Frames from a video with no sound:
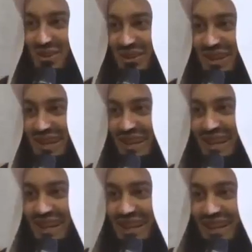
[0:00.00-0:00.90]
it's known.
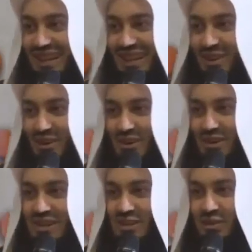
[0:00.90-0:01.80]
In Hong
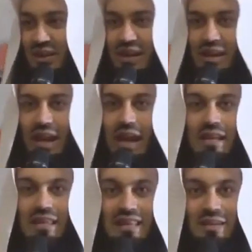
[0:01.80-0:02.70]
Kong it's known.
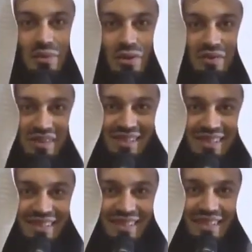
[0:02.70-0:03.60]
Anything that moves
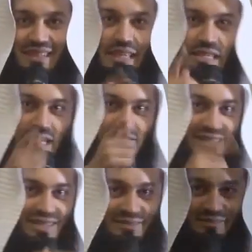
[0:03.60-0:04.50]
is
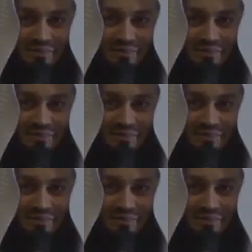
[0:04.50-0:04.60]
eaten.